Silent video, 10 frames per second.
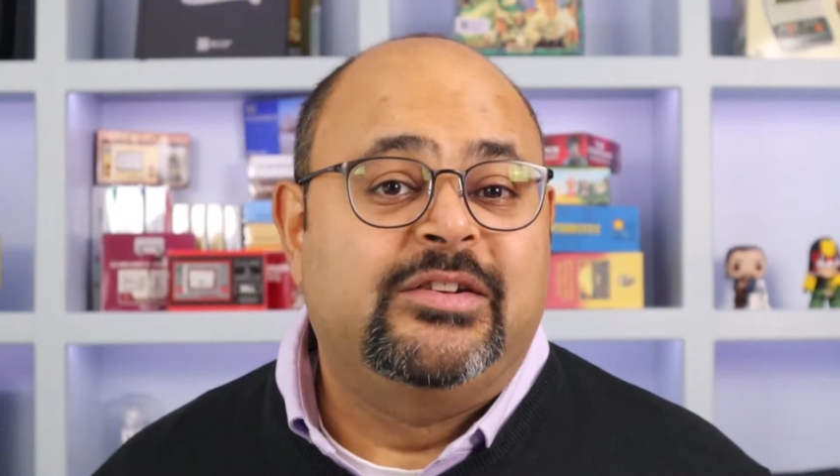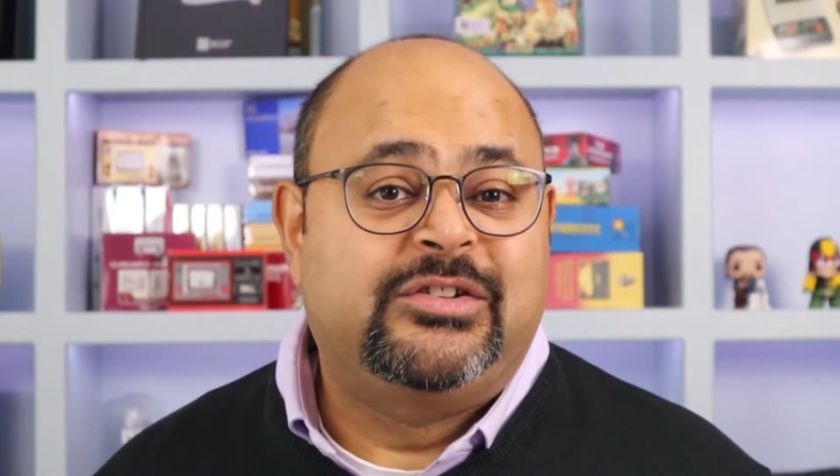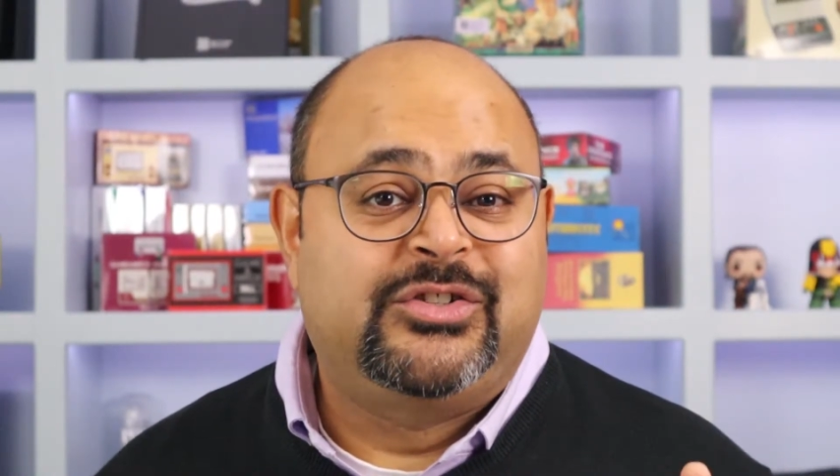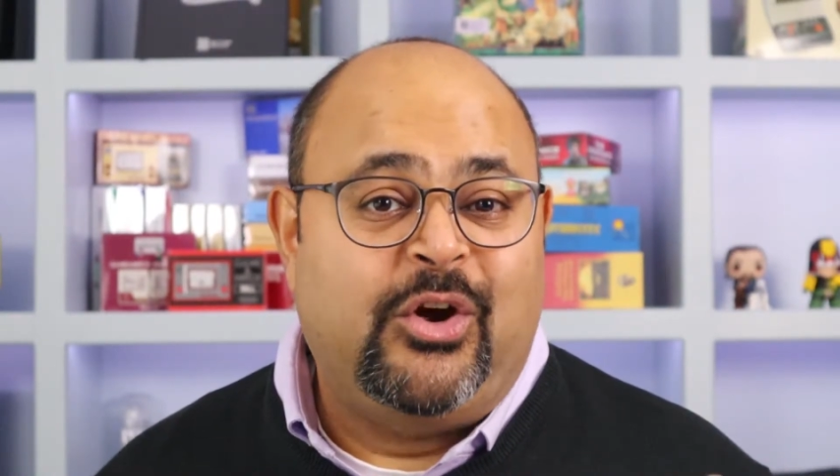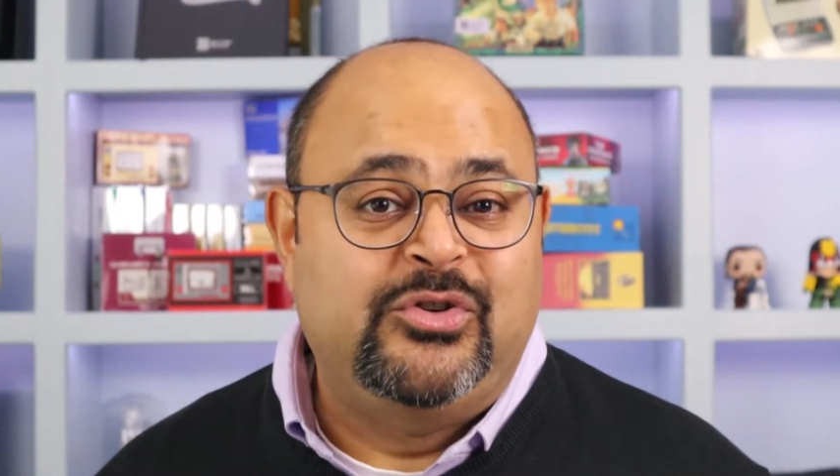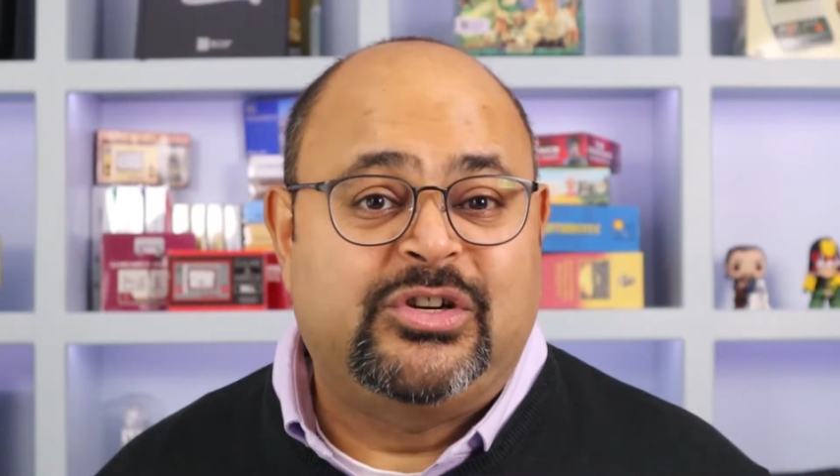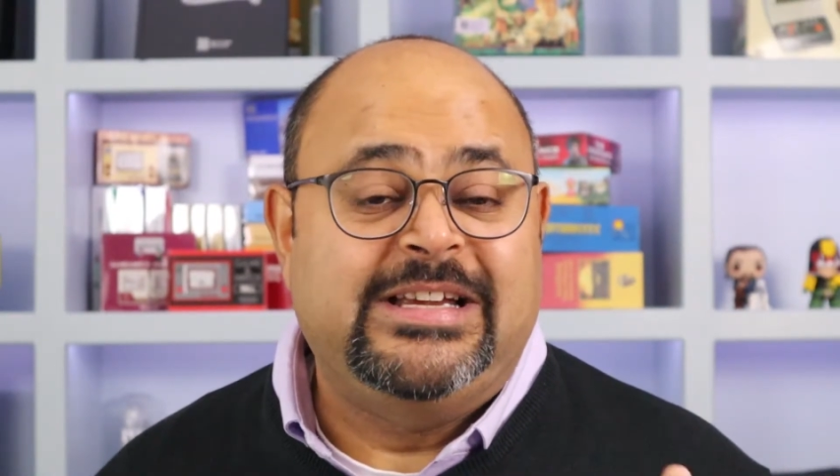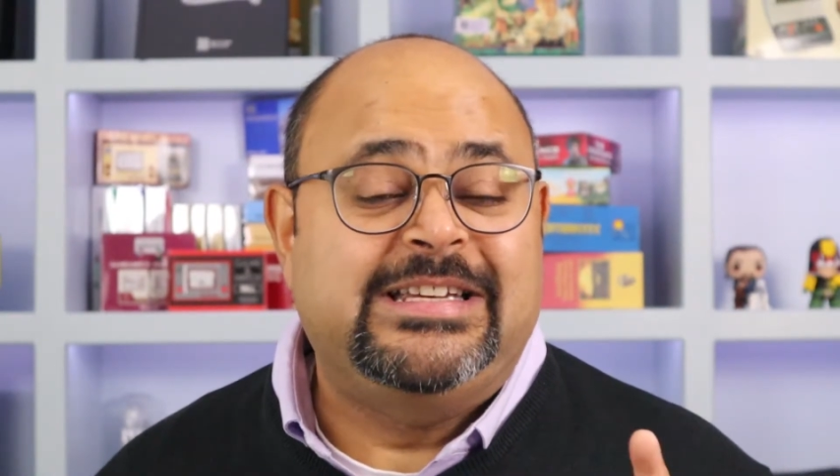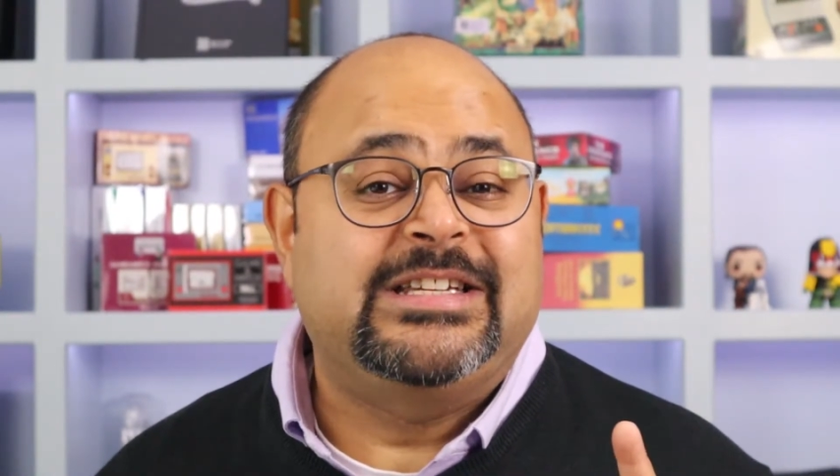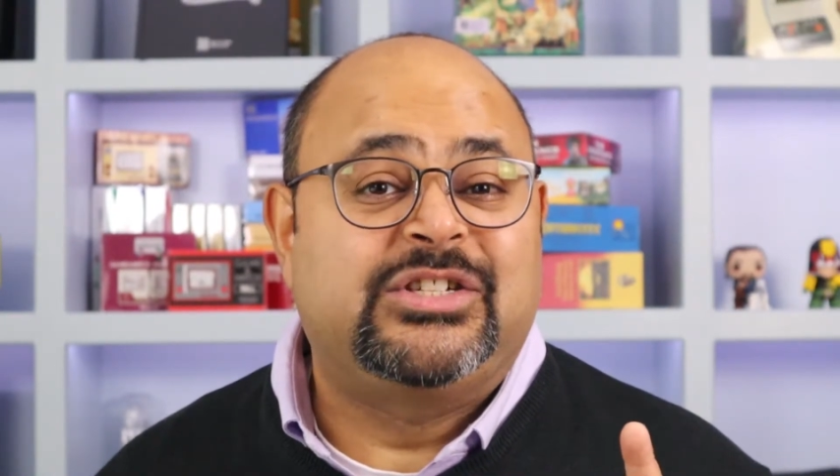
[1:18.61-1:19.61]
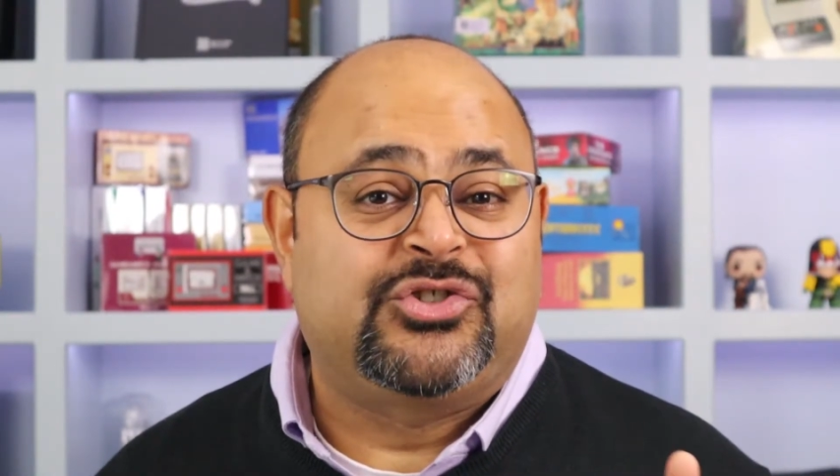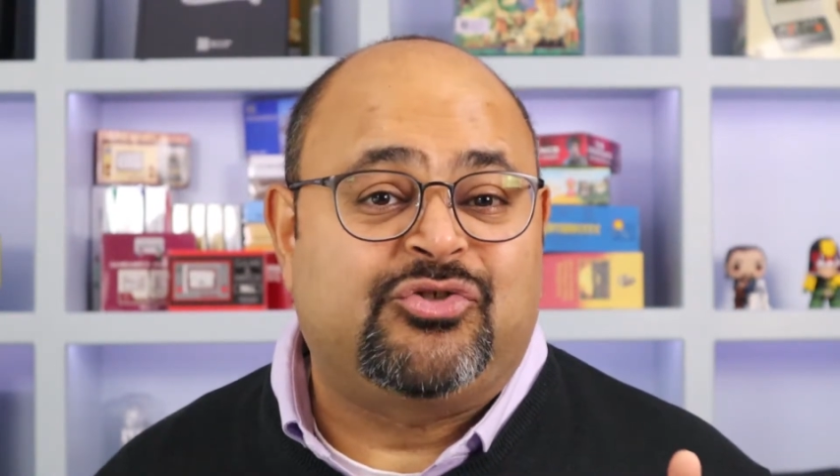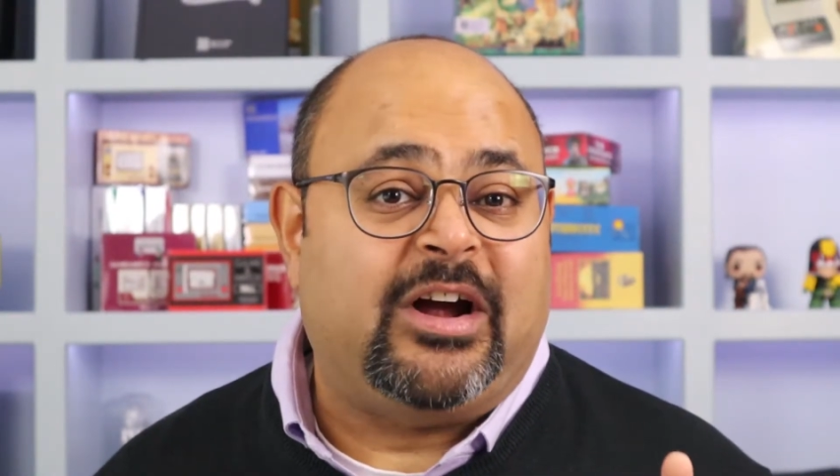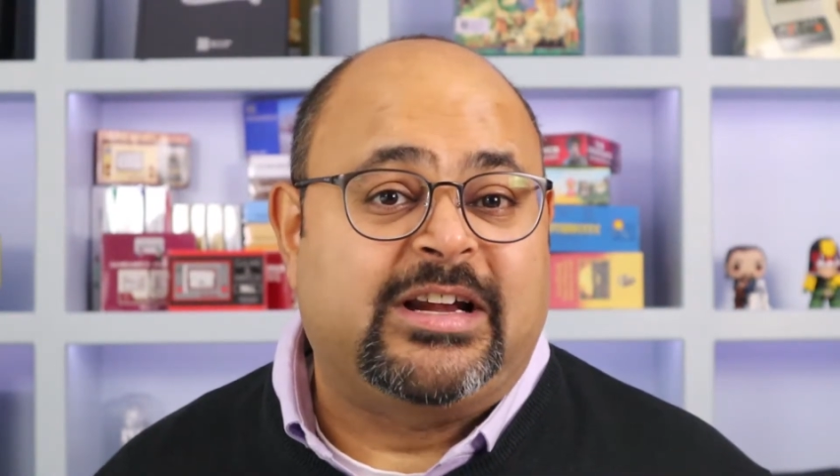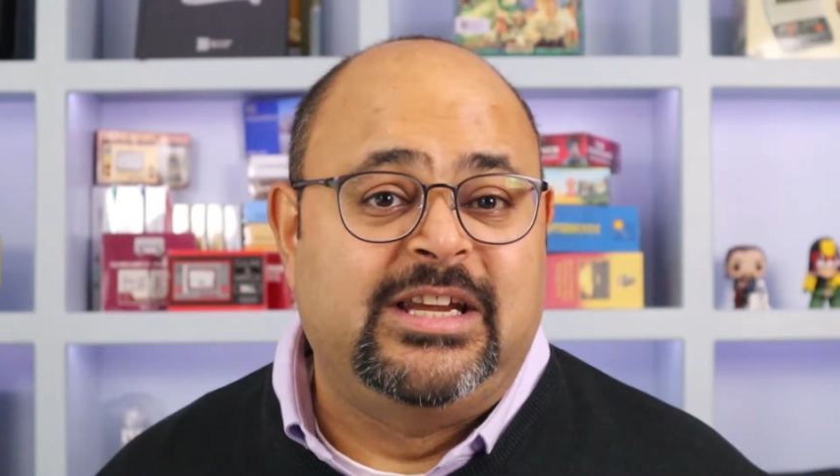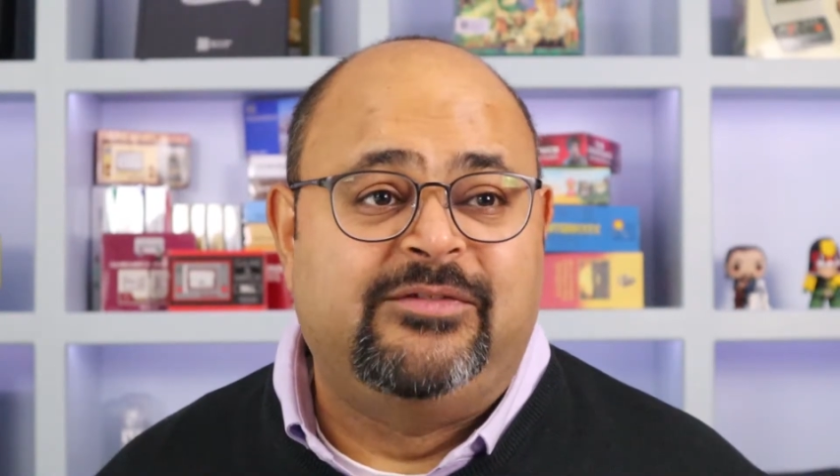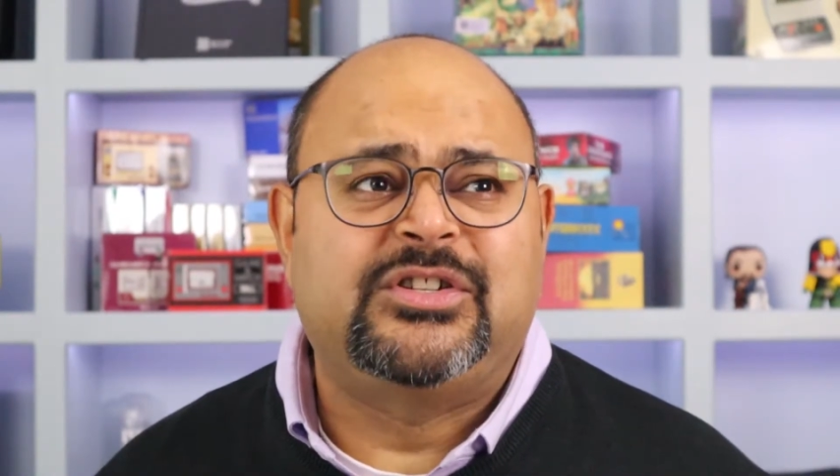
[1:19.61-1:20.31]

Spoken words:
socially destructive,